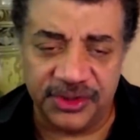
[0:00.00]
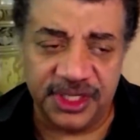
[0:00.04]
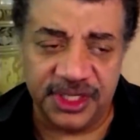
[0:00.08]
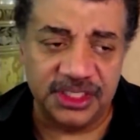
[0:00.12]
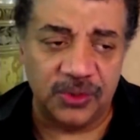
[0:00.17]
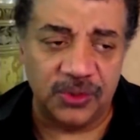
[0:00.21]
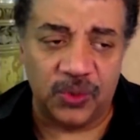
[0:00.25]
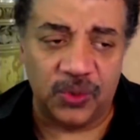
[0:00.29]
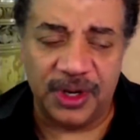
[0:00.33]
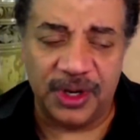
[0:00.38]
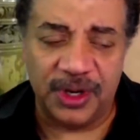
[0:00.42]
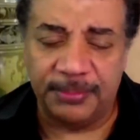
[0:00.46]
It's
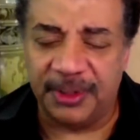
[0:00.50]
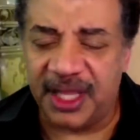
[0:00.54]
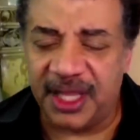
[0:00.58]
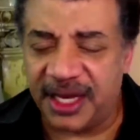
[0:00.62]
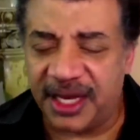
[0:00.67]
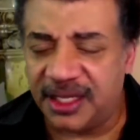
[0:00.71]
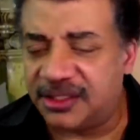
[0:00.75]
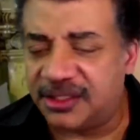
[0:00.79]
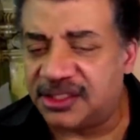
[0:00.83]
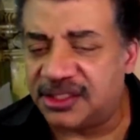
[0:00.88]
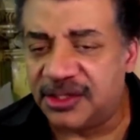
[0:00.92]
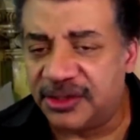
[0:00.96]
a 1
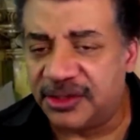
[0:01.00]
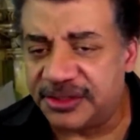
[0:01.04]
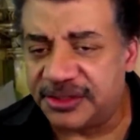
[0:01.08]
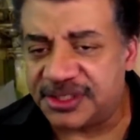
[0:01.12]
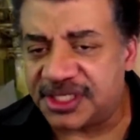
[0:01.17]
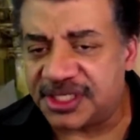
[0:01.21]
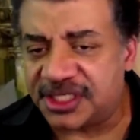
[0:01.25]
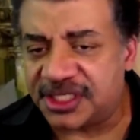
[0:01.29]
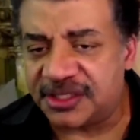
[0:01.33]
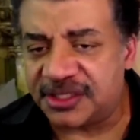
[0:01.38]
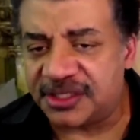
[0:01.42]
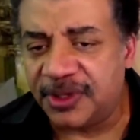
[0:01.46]
planet solar
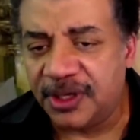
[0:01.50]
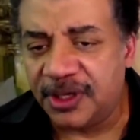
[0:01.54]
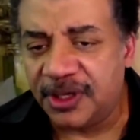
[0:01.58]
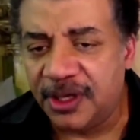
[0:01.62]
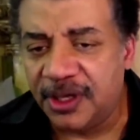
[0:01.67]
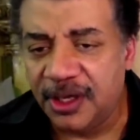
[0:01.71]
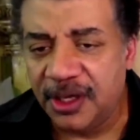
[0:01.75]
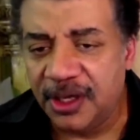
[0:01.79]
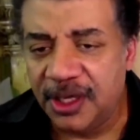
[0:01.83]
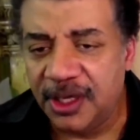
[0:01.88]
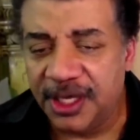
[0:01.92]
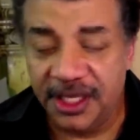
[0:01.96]
system.
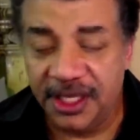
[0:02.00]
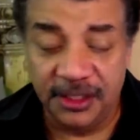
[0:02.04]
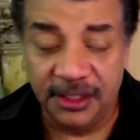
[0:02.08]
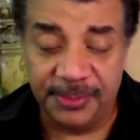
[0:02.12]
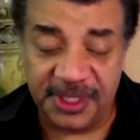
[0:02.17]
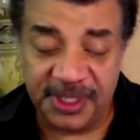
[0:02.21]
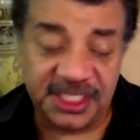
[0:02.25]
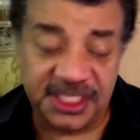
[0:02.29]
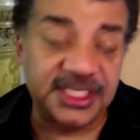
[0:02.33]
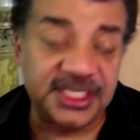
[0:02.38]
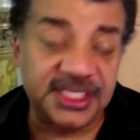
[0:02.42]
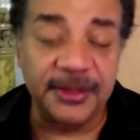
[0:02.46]
It'll be
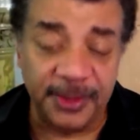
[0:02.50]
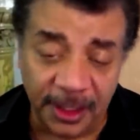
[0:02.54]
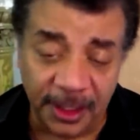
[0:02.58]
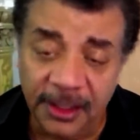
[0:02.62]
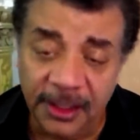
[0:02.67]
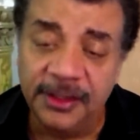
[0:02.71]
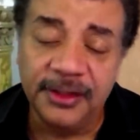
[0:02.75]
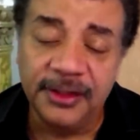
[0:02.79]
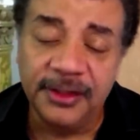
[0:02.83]
stable.